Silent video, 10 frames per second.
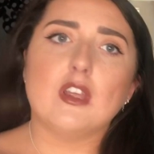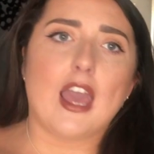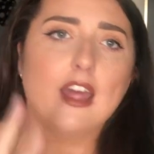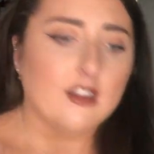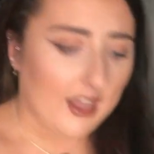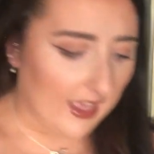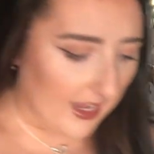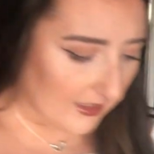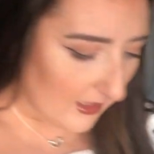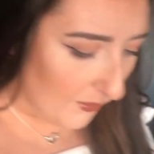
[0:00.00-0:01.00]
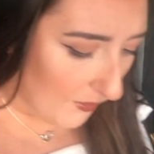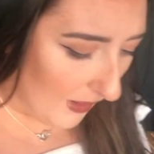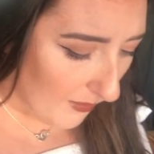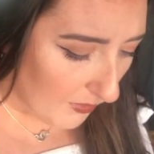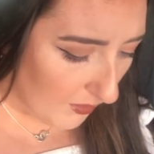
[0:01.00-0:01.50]
getting like any type of
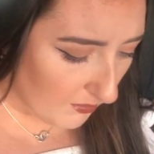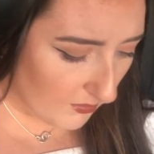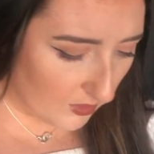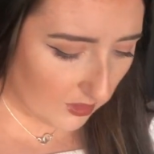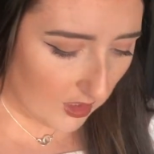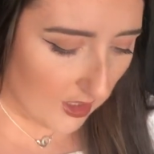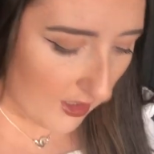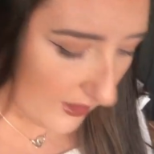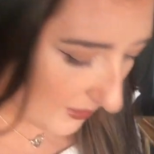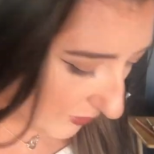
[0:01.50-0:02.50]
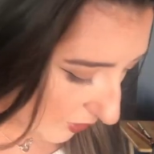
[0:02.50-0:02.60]
bath bombs. Let me